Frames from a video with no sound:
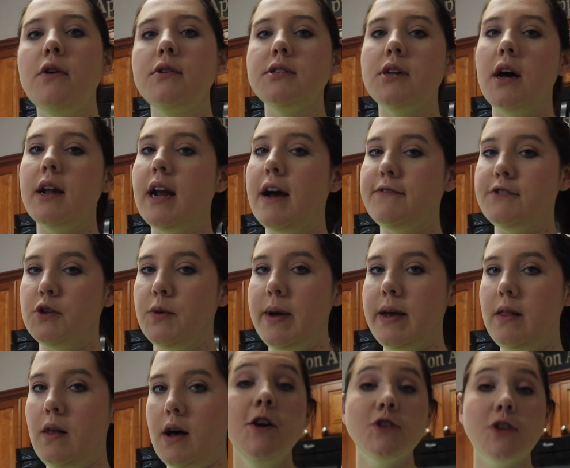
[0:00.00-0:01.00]
goes on after
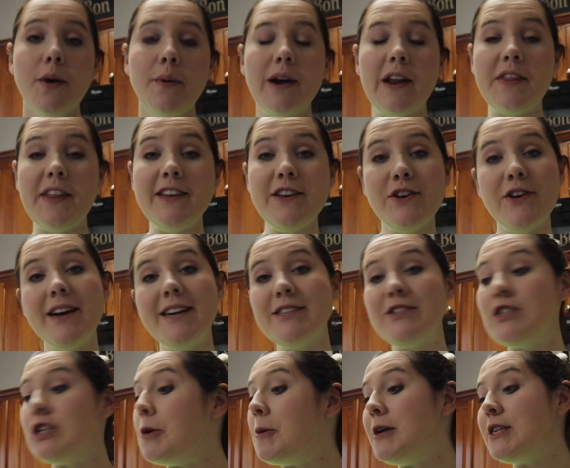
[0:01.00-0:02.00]
weight loss. So I want to thank you guys
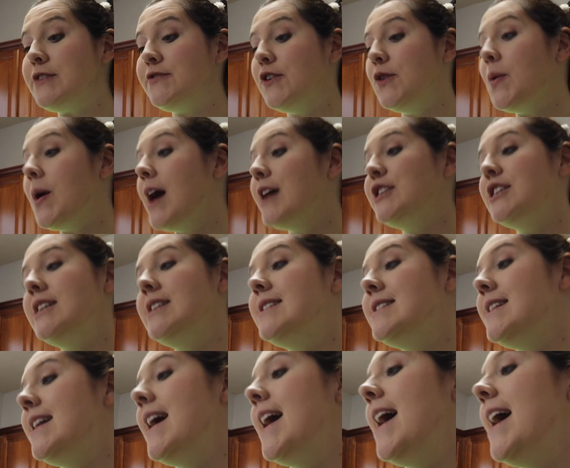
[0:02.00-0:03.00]
so much for watching
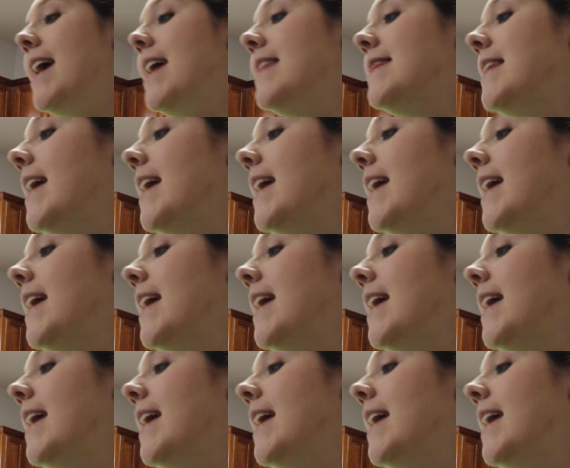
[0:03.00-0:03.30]
today.